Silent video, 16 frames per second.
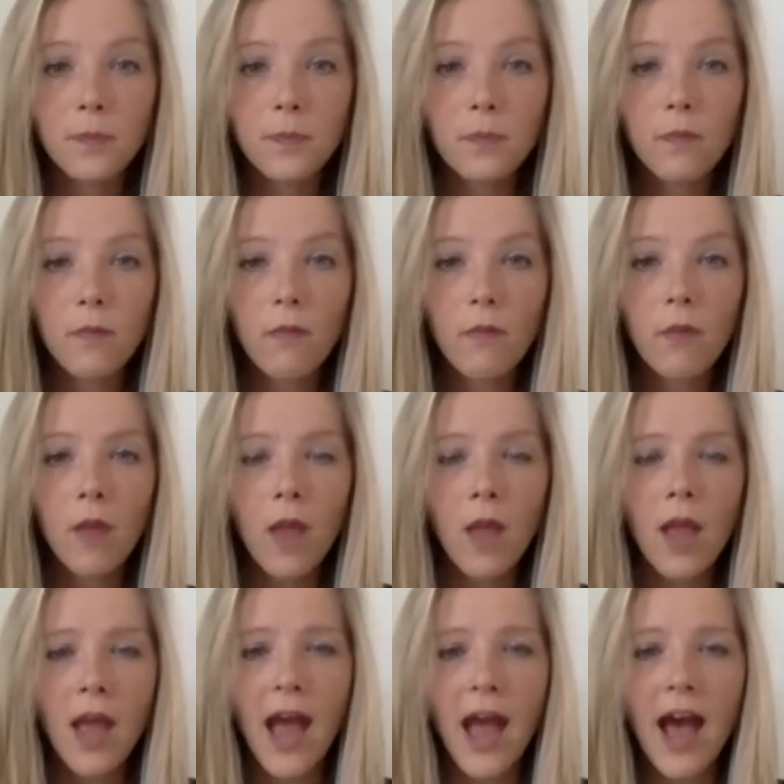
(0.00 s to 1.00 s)

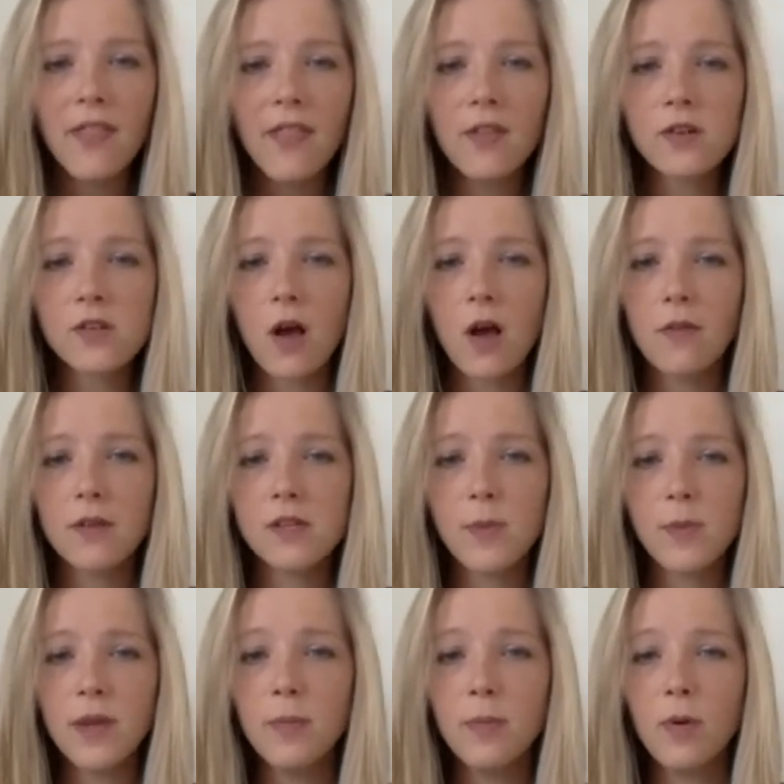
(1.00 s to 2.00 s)
and there's all these
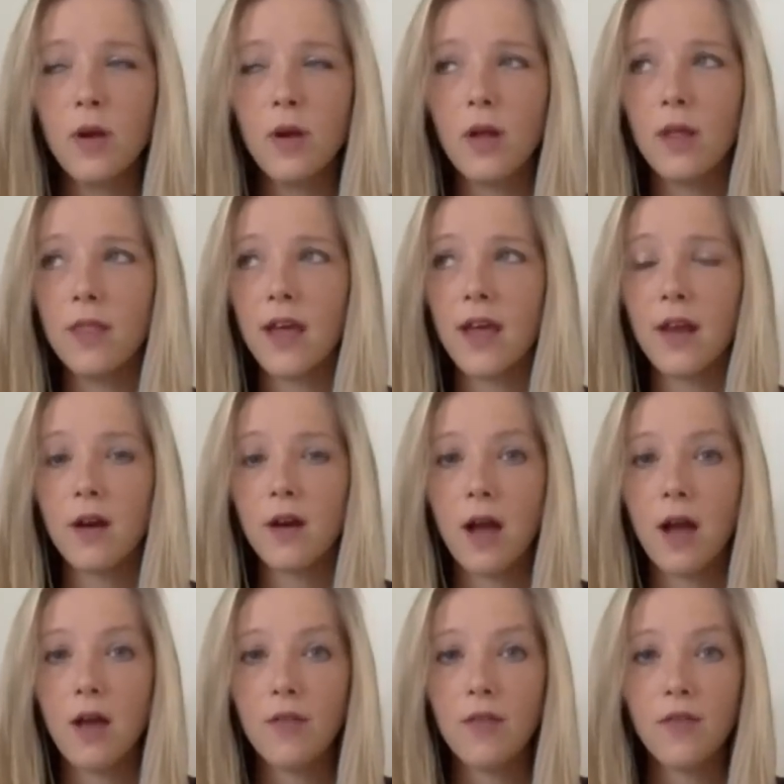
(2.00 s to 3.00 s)
people that are
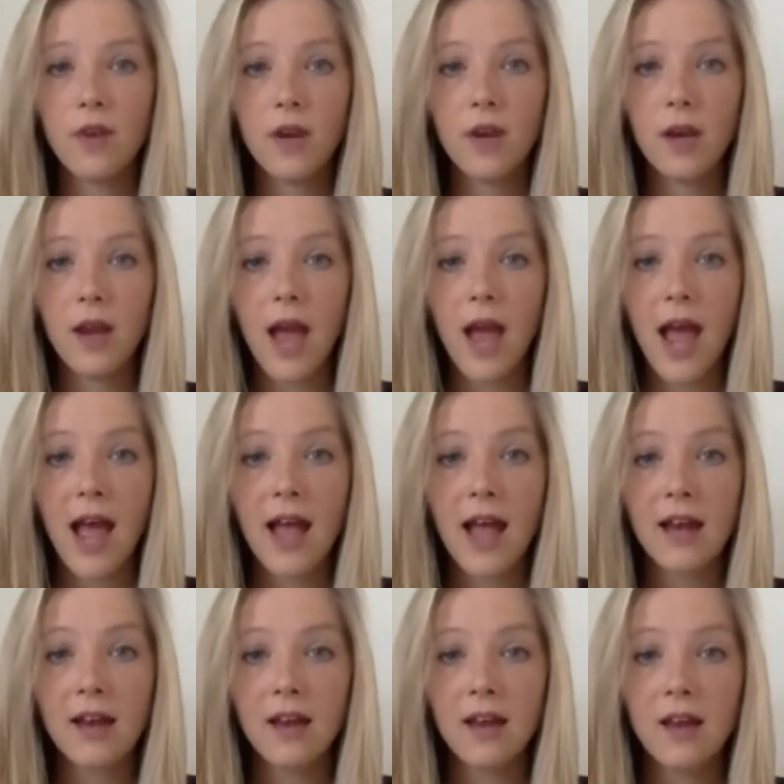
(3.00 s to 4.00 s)
not free,
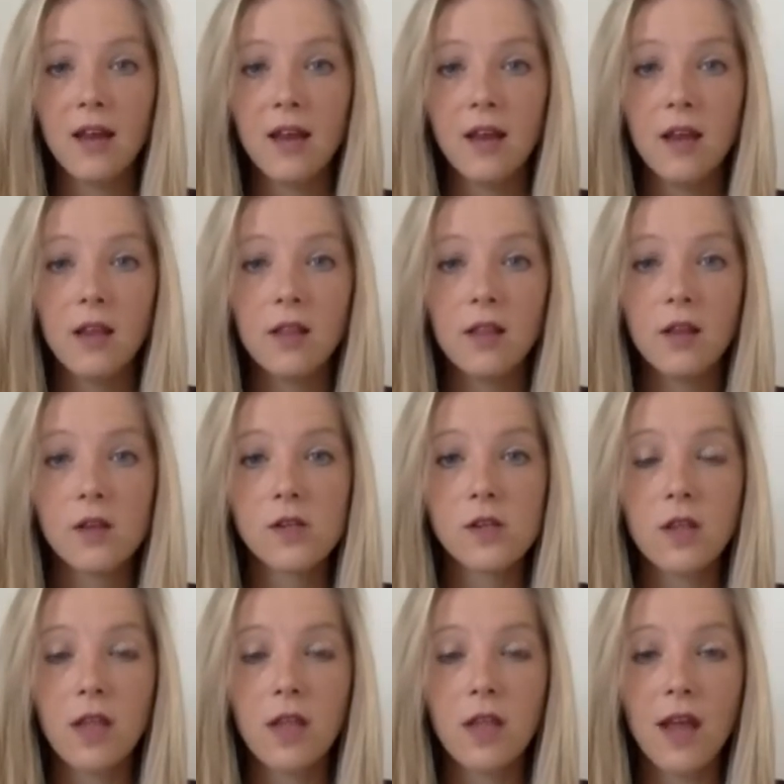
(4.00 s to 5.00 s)
and there's a
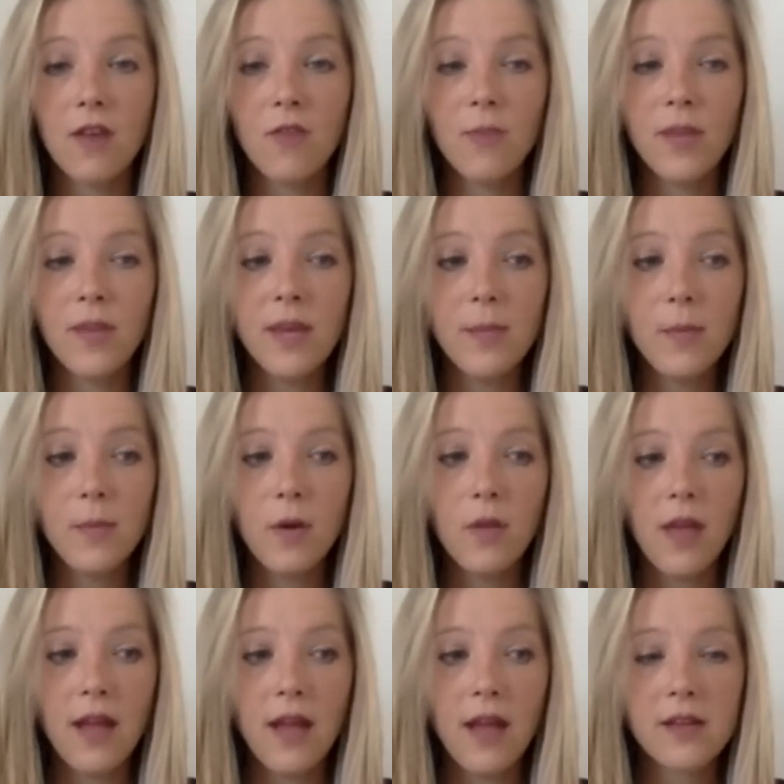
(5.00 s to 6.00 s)
lot of people
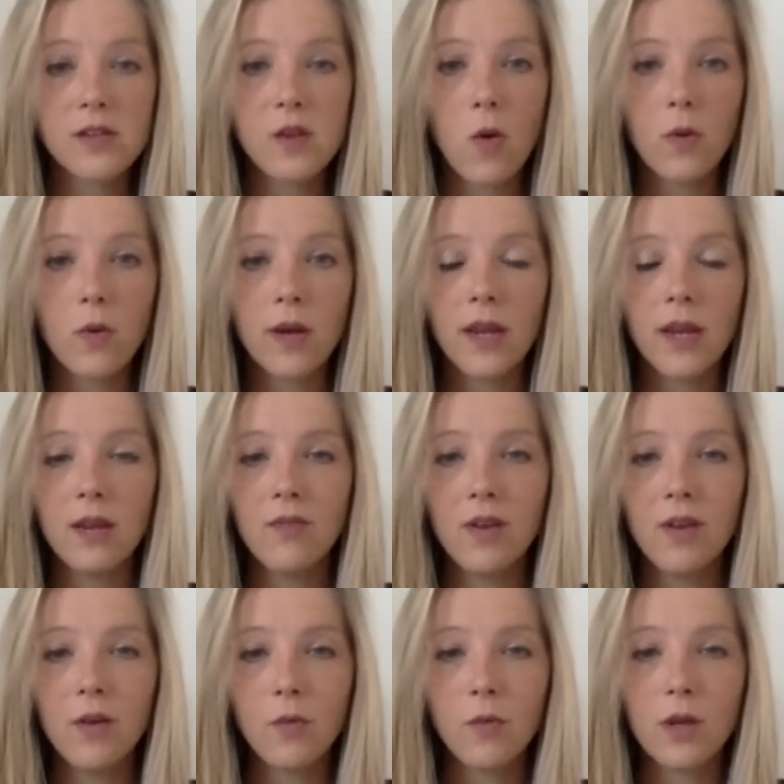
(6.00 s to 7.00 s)
that don't
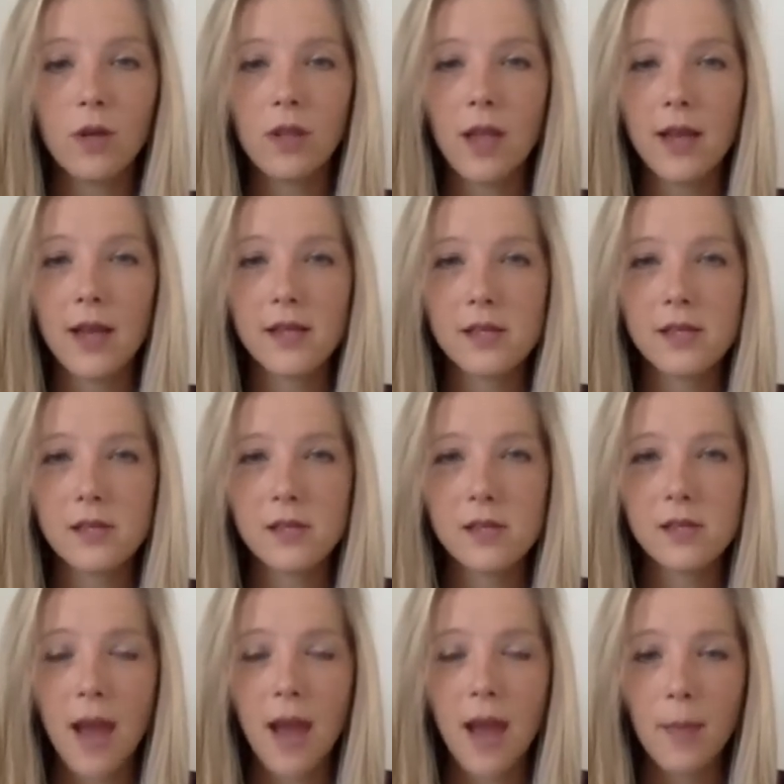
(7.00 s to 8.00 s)
even realize this is
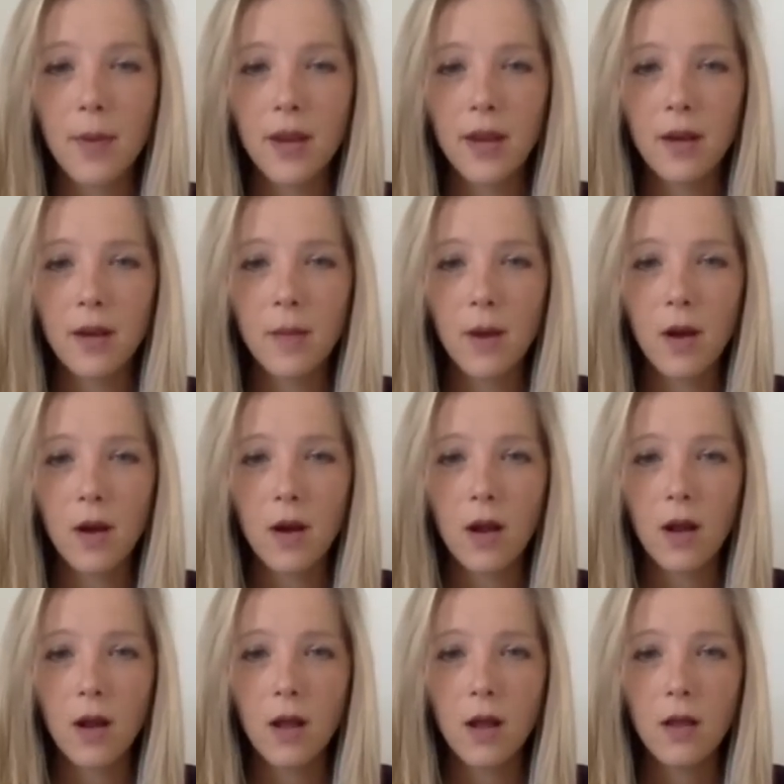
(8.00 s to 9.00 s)
happening in
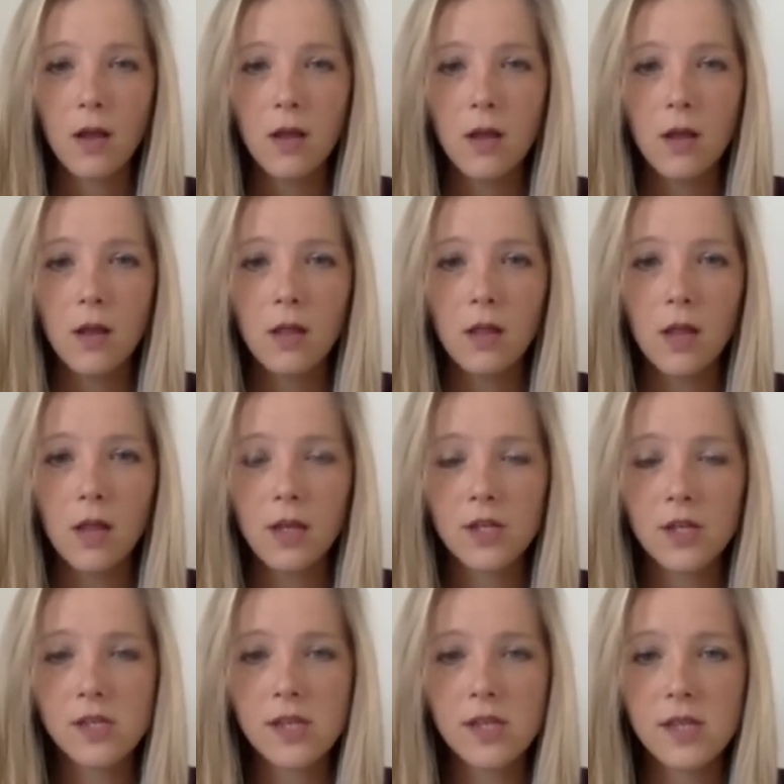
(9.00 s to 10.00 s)
America. They
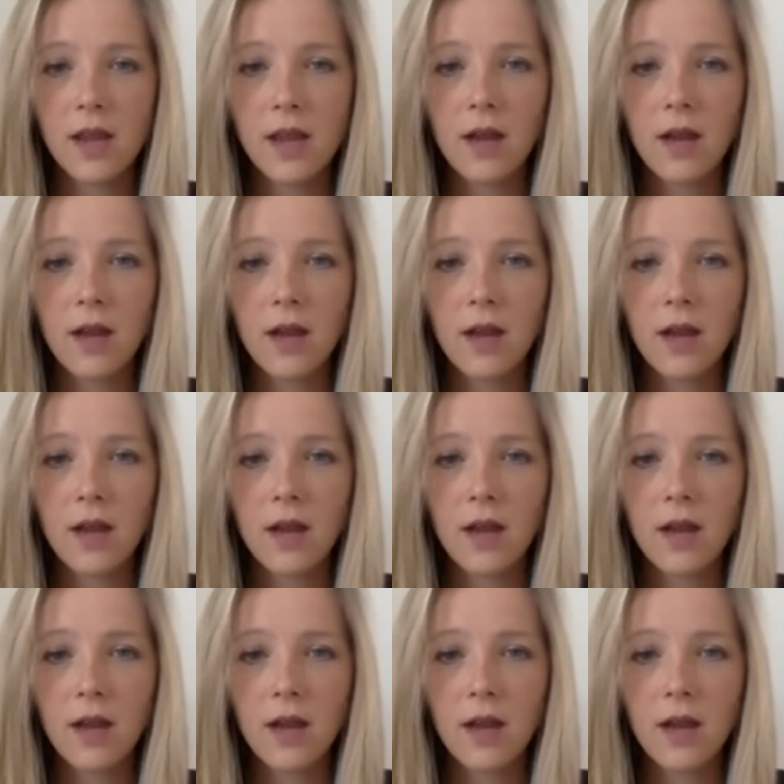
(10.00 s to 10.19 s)
just think,